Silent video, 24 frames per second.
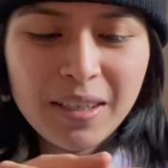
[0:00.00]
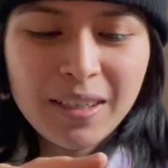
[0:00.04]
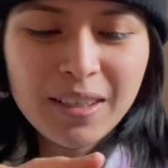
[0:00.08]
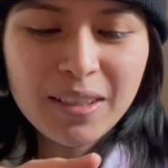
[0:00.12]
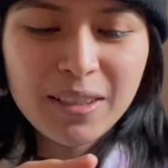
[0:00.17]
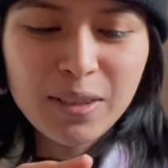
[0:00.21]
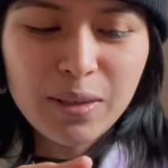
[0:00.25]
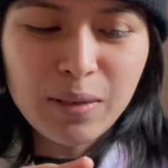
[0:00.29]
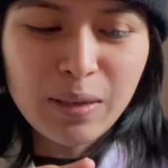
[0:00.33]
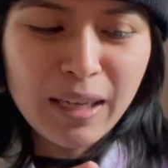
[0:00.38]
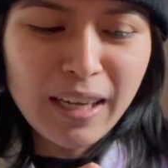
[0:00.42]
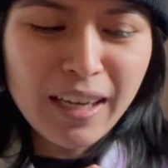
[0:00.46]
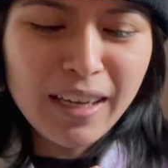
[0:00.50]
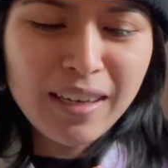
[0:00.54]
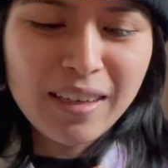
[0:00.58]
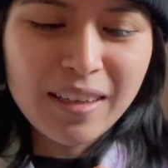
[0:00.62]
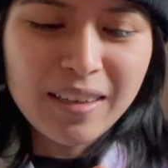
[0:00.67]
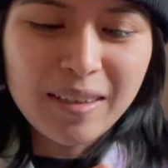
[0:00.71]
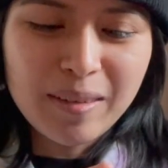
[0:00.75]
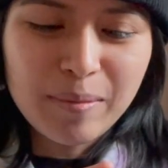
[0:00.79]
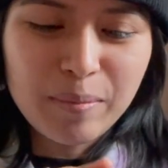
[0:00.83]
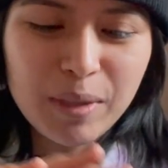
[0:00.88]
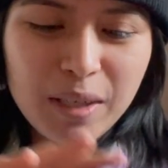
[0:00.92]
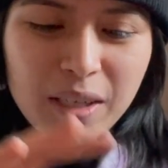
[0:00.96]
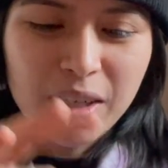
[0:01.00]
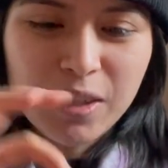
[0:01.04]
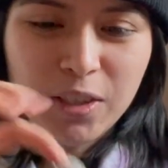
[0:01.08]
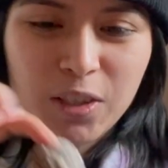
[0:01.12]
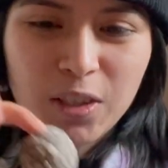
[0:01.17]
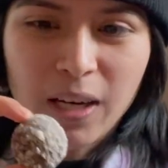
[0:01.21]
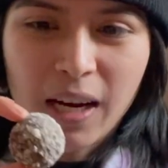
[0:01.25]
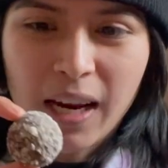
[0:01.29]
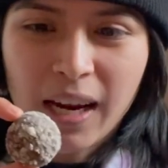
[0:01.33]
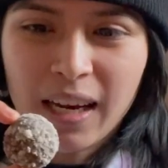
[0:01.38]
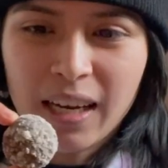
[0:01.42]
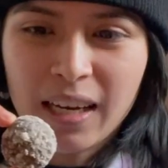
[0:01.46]
So yeah, I'm gonna
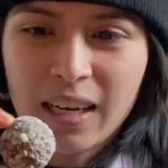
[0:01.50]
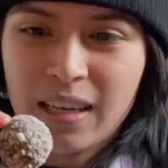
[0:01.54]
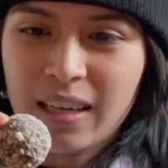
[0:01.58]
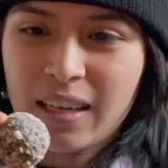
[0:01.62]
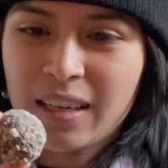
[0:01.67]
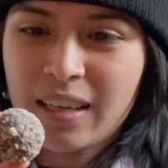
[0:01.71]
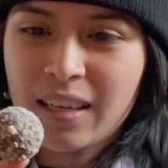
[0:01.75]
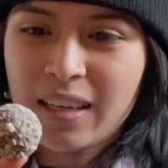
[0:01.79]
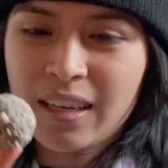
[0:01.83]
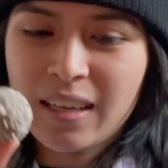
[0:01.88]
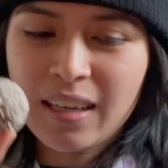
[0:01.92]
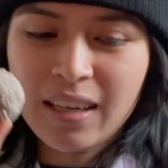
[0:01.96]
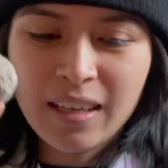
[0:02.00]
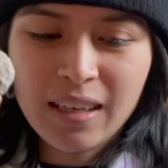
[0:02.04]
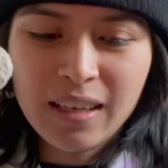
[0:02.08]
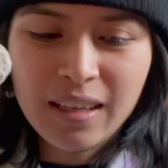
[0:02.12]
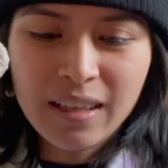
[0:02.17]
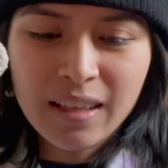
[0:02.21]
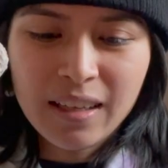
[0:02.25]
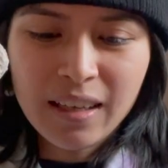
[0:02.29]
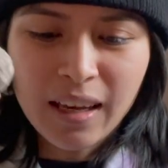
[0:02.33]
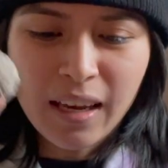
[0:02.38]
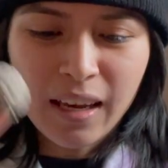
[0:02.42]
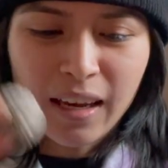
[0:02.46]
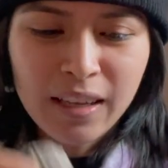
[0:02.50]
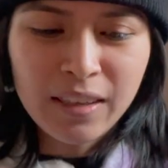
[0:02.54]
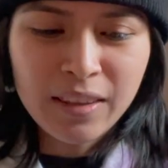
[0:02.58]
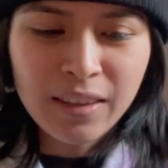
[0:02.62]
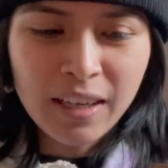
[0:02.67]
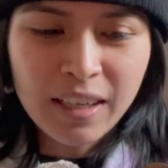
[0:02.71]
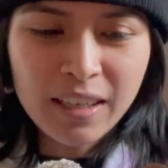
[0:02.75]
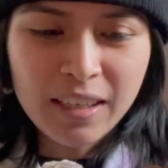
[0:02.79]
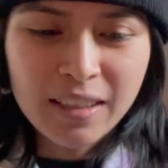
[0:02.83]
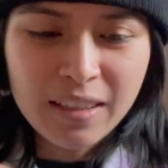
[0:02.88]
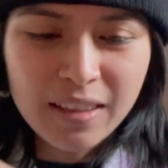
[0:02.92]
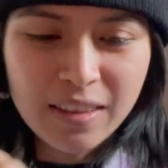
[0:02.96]
try. And
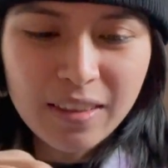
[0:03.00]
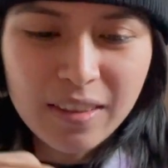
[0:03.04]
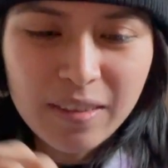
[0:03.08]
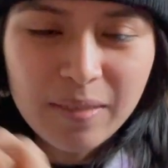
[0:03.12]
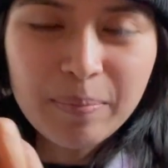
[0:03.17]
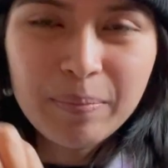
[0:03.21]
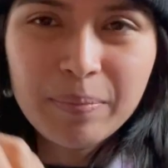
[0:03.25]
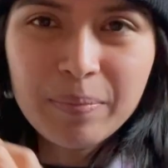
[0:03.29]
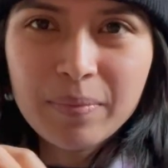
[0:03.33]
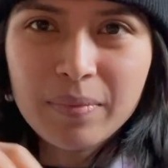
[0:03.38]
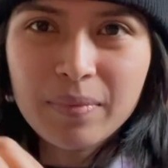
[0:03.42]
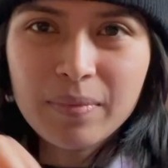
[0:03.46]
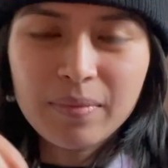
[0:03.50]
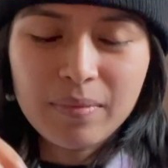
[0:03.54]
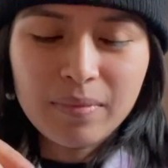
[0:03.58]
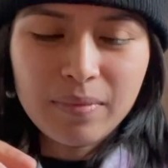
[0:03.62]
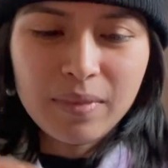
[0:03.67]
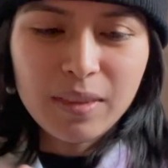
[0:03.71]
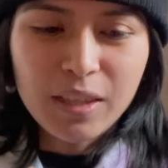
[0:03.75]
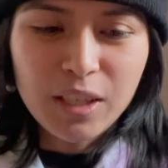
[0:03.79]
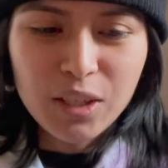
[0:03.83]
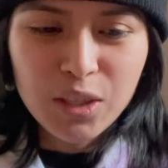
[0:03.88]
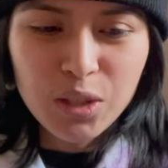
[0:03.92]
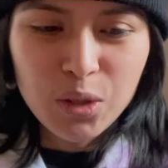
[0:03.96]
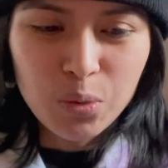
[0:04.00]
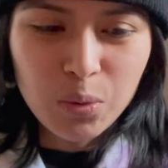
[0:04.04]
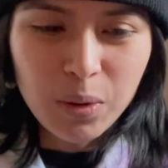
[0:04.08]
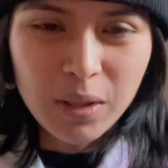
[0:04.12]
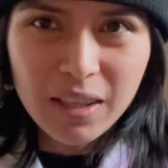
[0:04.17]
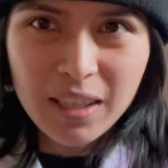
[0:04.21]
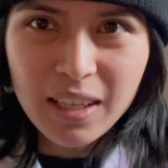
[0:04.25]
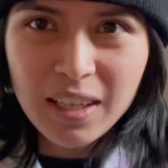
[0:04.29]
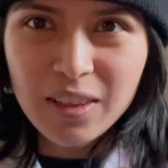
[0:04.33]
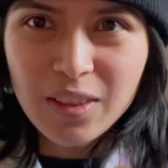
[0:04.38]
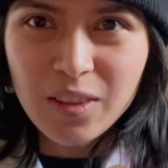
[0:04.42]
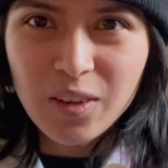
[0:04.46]
like, this is what
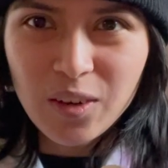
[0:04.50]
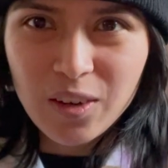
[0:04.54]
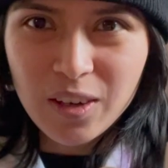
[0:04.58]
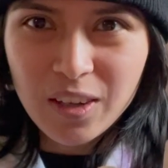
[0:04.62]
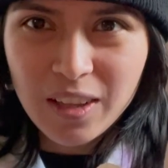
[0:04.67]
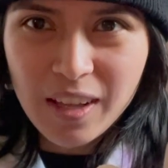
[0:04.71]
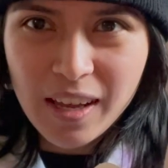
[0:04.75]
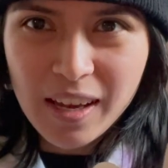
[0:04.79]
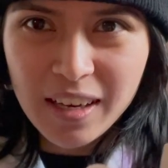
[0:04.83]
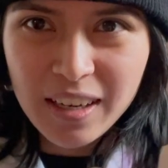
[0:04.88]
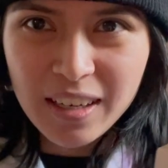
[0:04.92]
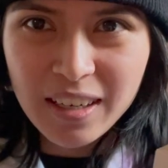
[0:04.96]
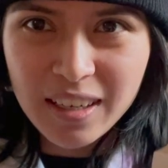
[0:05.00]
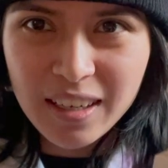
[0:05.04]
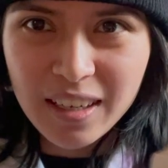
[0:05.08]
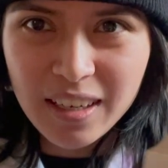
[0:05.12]
they look like.